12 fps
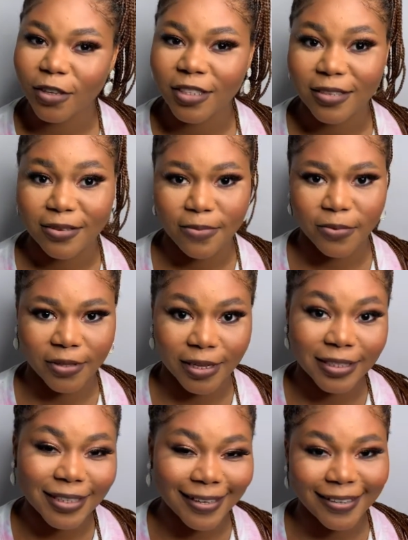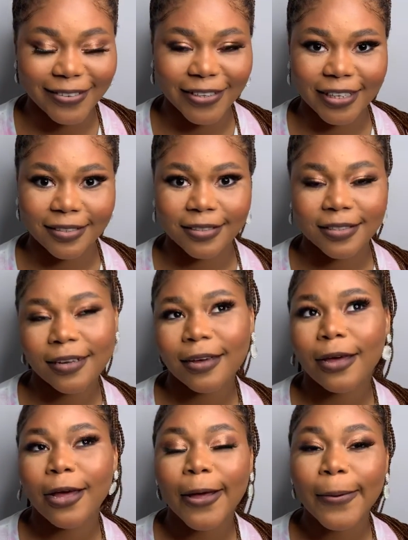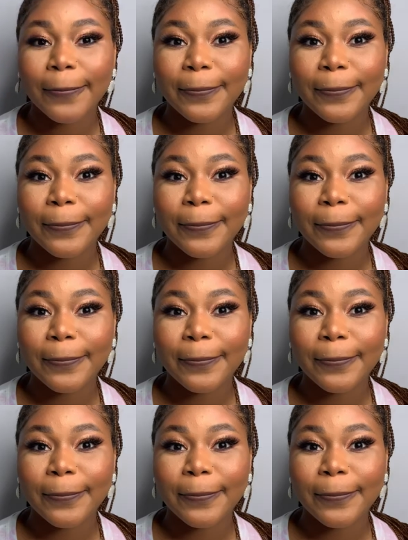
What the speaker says: subscribed to the channel yet,